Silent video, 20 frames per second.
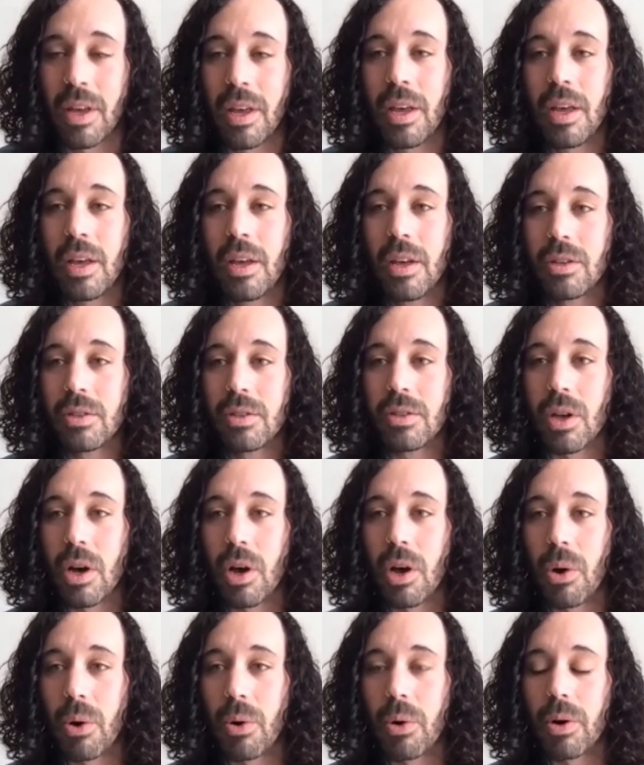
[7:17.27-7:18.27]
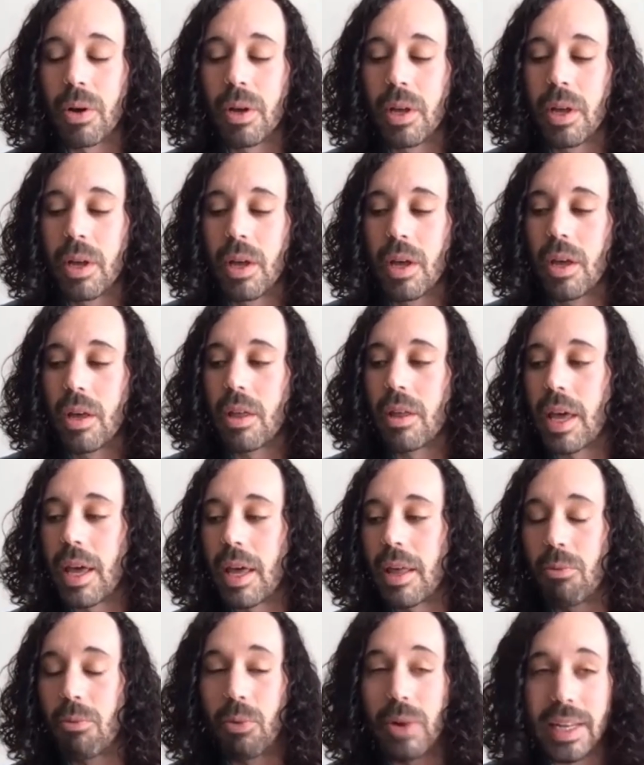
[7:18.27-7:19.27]
So
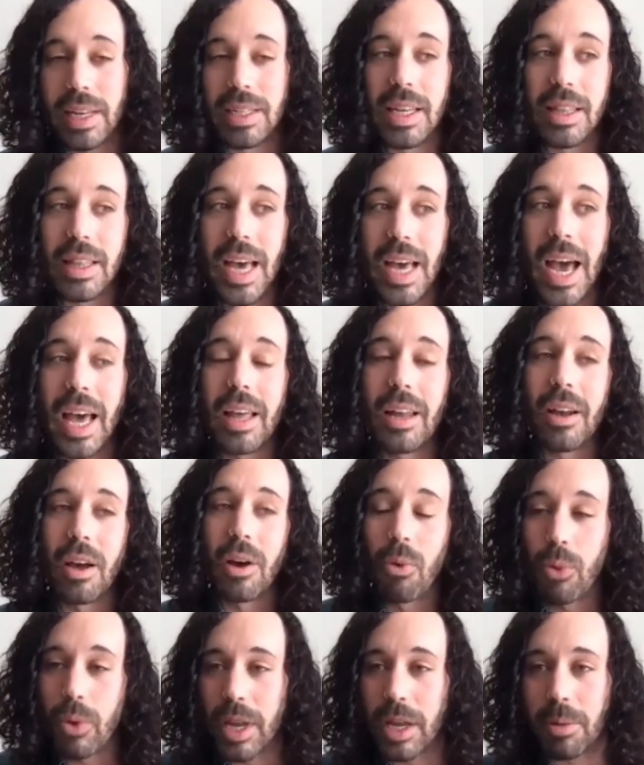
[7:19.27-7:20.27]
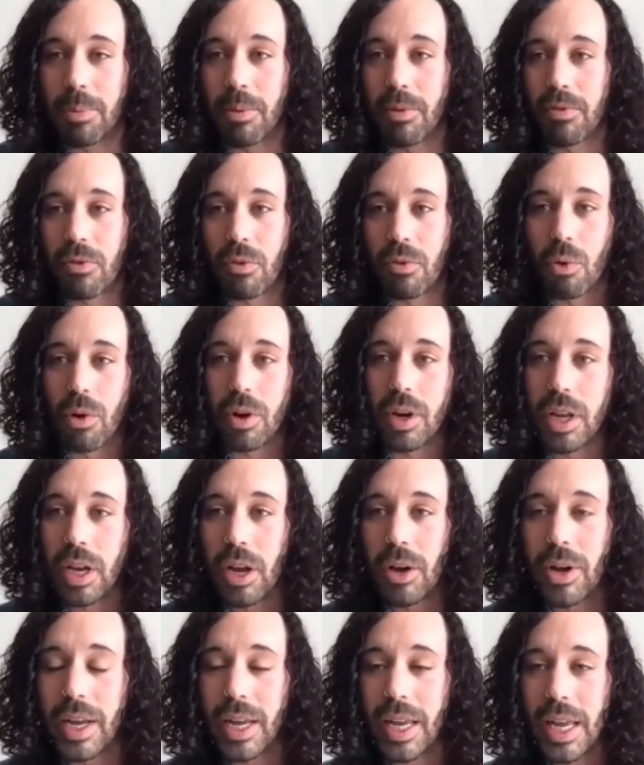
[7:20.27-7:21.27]
we did that a week before,
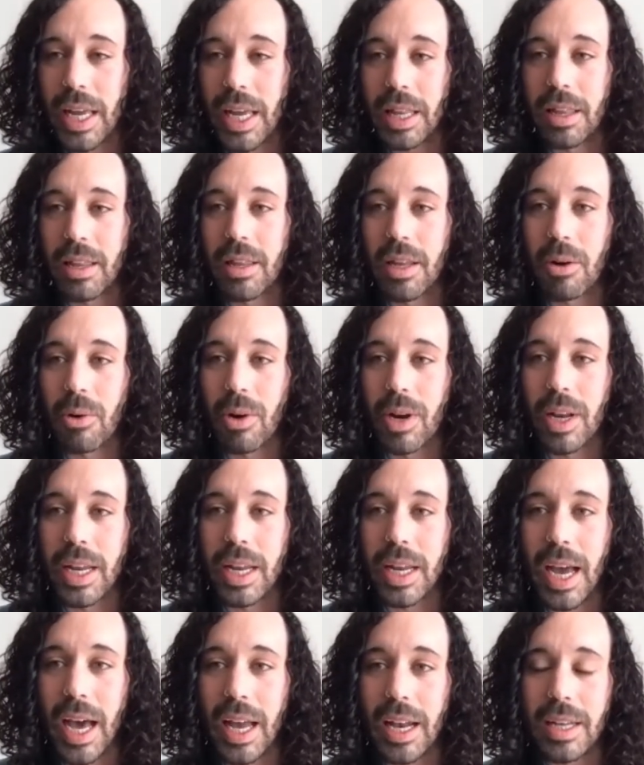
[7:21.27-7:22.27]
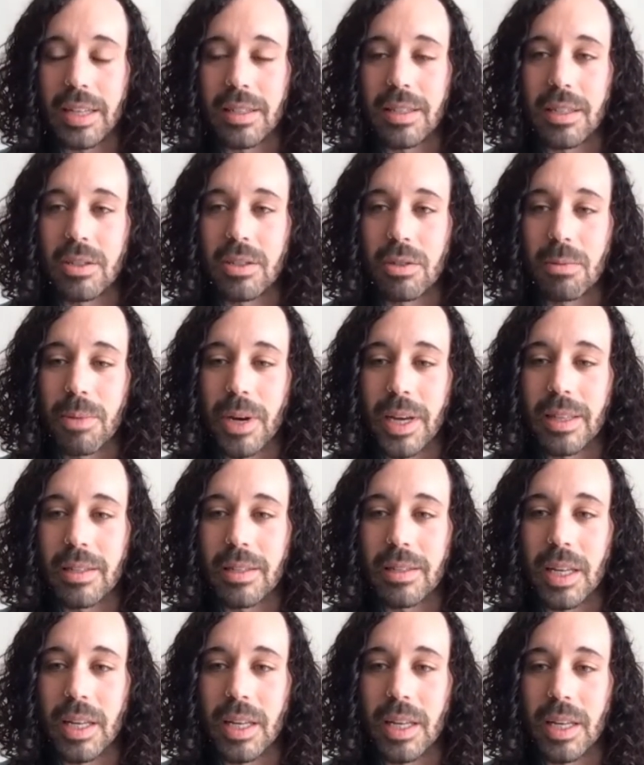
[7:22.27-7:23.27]
again, there were any guidelines issued by the
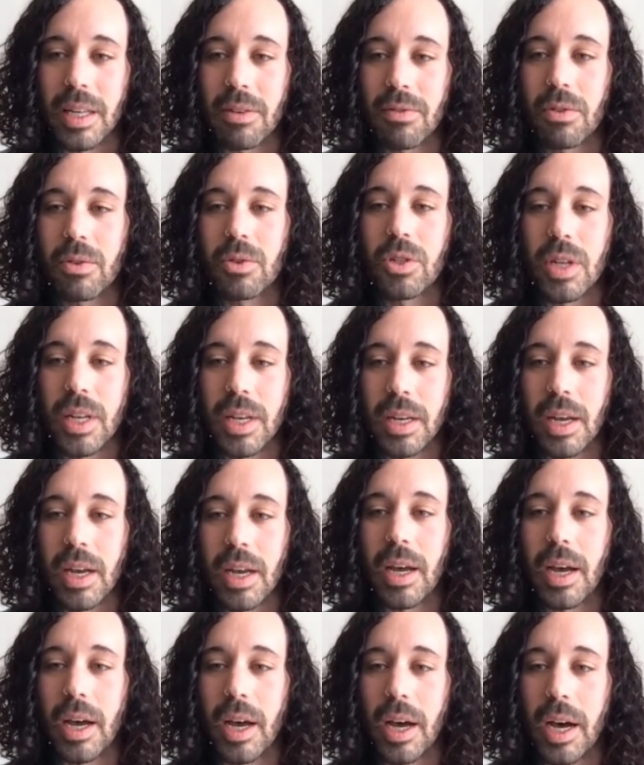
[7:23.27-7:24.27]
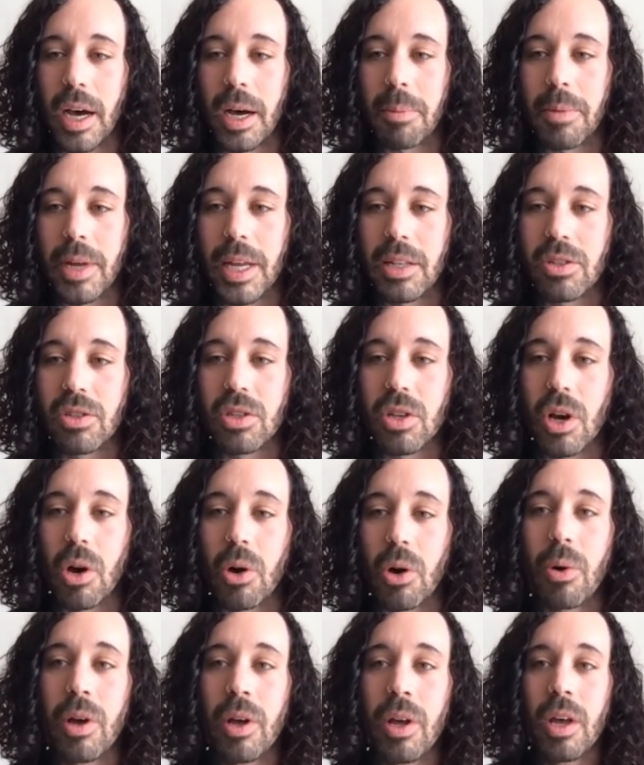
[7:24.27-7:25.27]
state of Virginia. And so
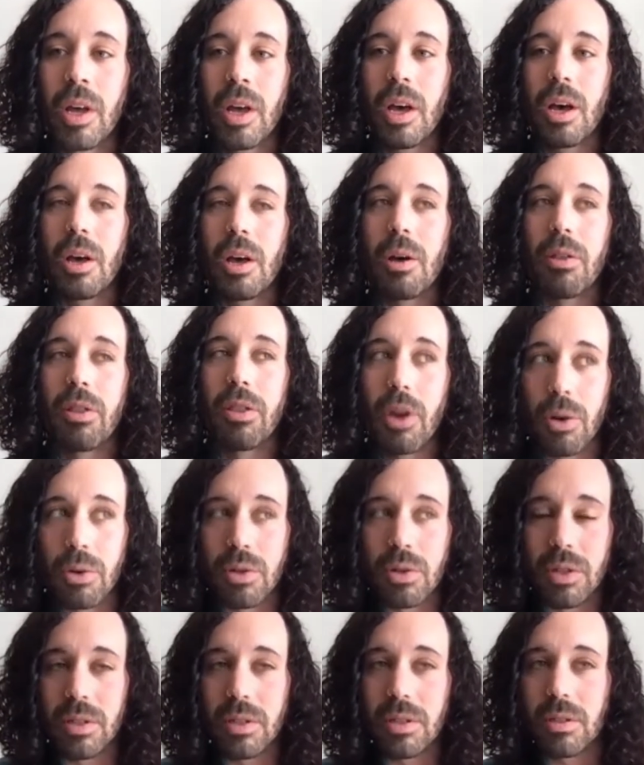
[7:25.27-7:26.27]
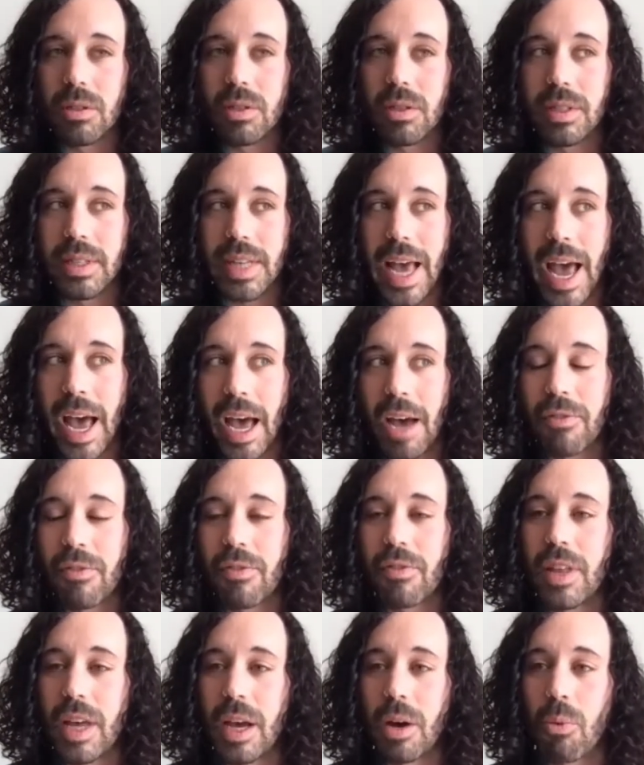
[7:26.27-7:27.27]
those staff
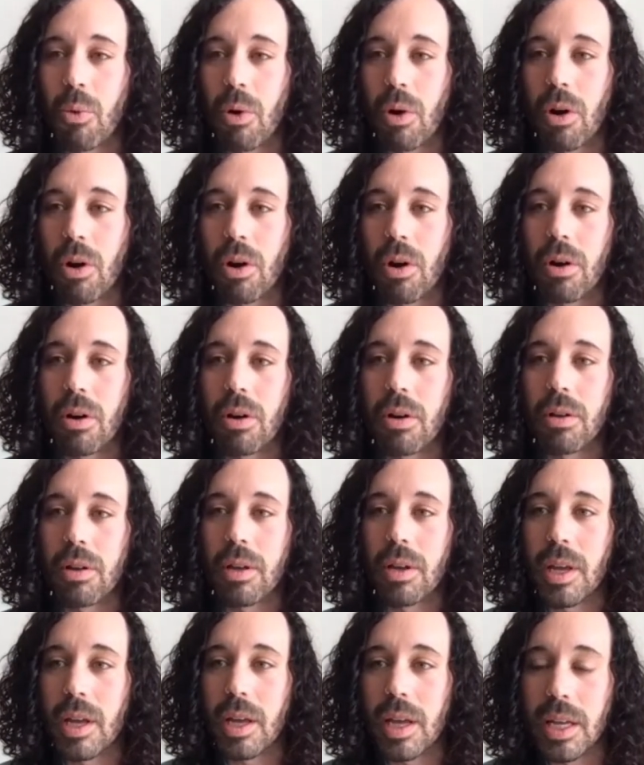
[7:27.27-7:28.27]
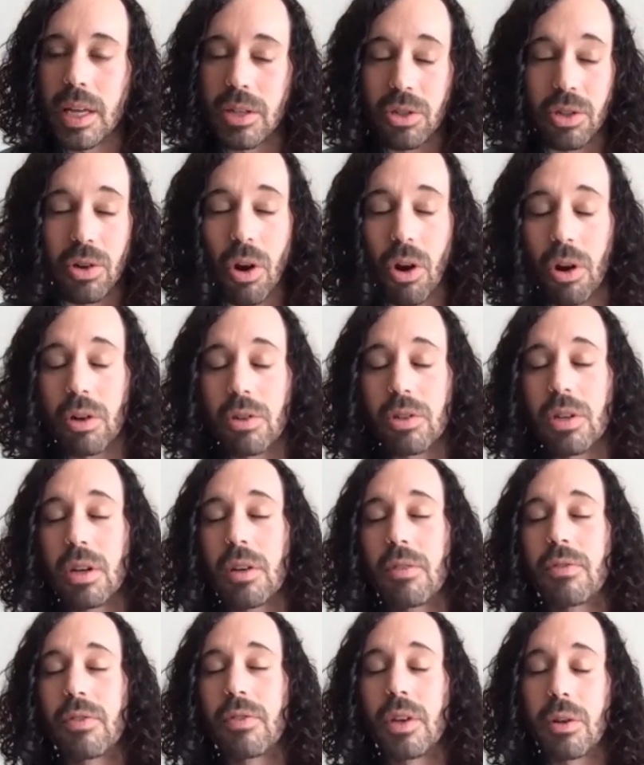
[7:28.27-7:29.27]
that were in charge of,
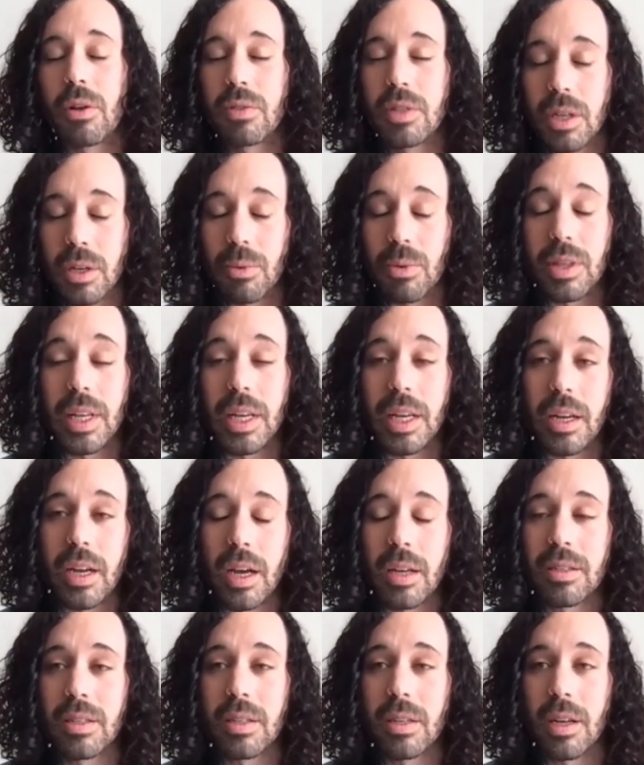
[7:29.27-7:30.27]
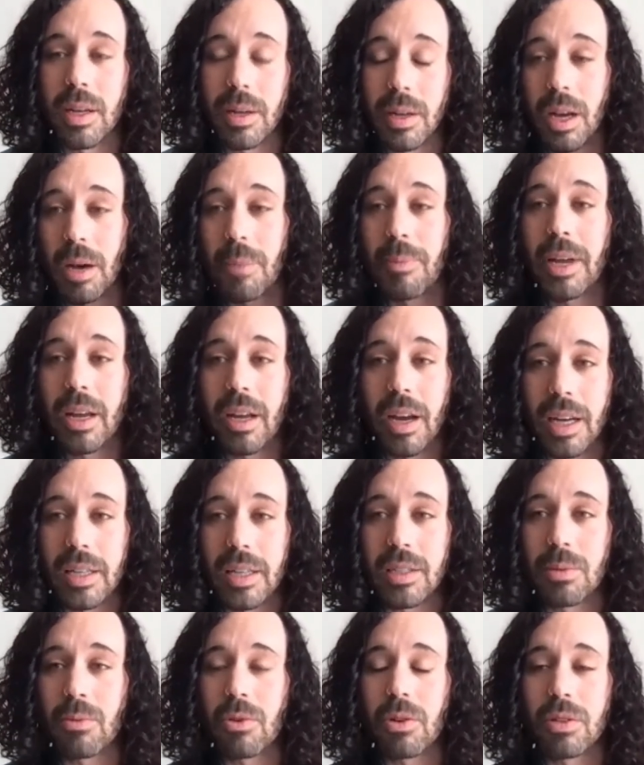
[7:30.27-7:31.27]
dealing with incoming
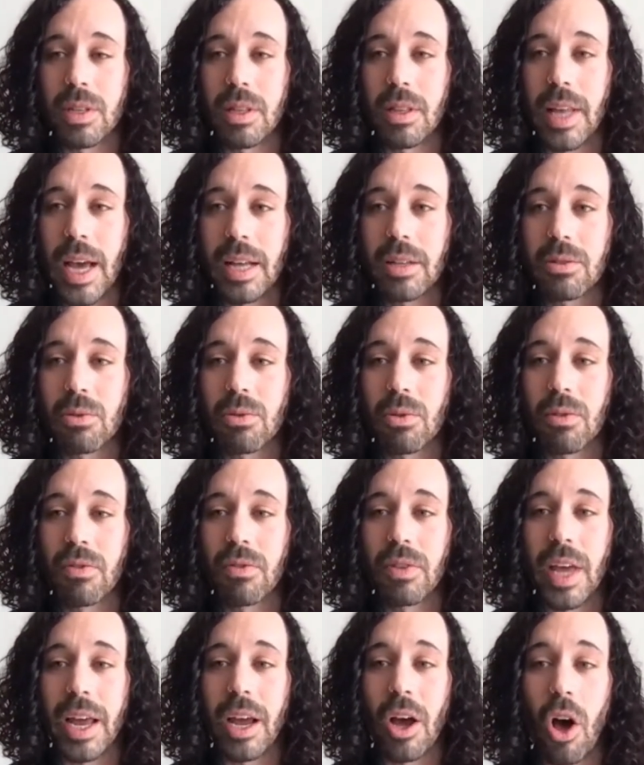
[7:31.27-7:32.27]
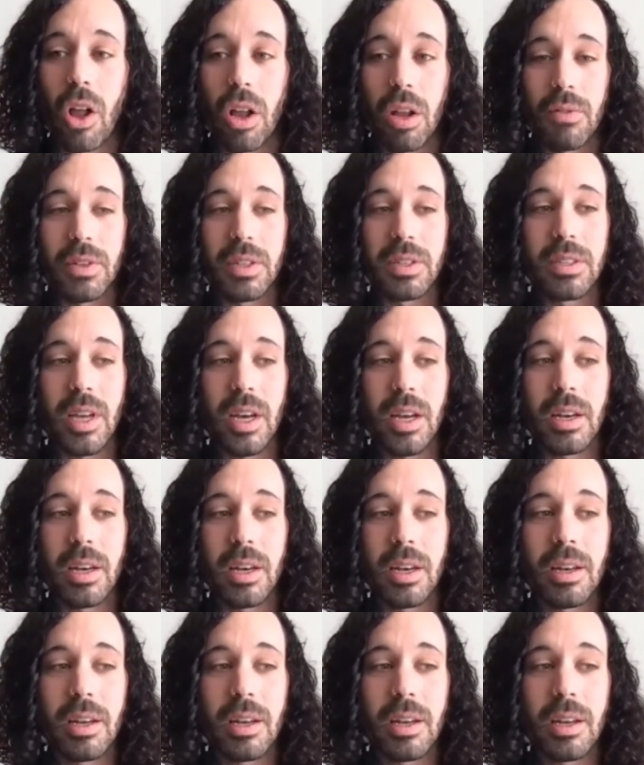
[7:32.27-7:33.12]
customers and that sort of thing, all of a sudden,